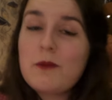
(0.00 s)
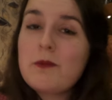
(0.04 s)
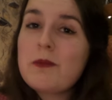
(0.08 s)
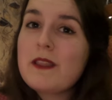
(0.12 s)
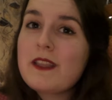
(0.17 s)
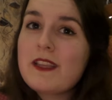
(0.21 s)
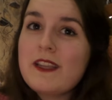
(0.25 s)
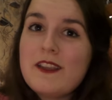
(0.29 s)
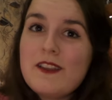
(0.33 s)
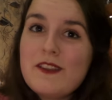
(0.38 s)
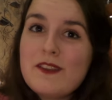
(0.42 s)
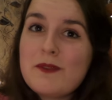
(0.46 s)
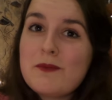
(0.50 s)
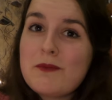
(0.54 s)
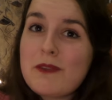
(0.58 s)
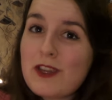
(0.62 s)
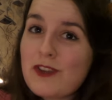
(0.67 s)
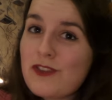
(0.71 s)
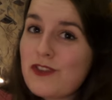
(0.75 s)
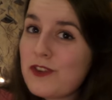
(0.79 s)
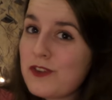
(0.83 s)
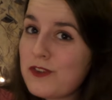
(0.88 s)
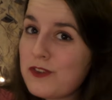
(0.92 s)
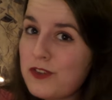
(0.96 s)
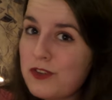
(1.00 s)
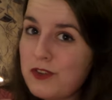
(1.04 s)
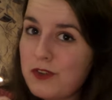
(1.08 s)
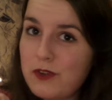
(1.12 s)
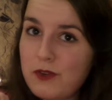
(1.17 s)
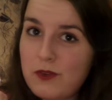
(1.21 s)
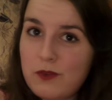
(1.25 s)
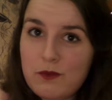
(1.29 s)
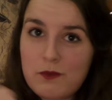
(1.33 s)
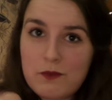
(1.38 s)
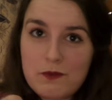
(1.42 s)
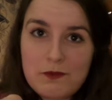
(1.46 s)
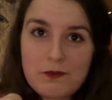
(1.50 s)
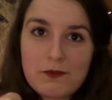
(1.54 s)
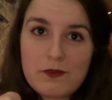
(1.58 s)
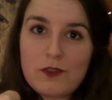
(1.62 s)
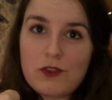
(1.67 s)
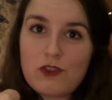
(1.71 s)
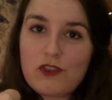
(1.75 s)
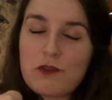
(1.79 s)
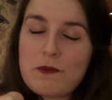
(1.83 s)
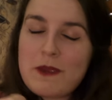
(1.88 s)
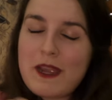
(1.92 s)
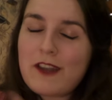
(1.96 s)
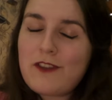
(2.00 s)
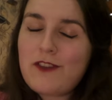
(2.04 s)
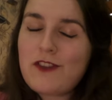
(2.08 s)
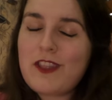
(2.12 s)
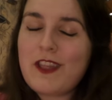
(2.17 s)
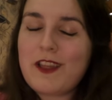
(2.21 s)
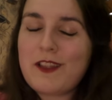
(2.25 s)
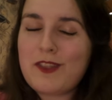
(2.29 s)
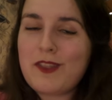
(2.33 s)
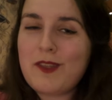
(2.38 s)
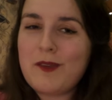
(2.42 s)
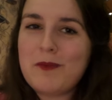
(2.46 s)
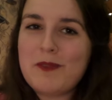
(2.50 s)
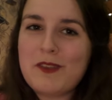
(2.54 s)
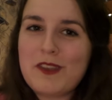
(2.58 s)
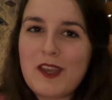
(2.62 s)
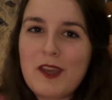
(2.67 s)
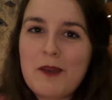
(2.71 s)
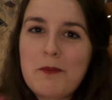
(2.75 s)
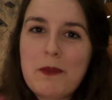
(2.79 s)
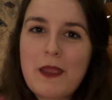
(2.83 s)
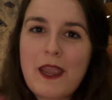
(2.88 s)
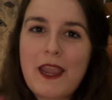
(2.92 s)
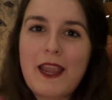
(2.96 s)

please make sure to smash that thumbs up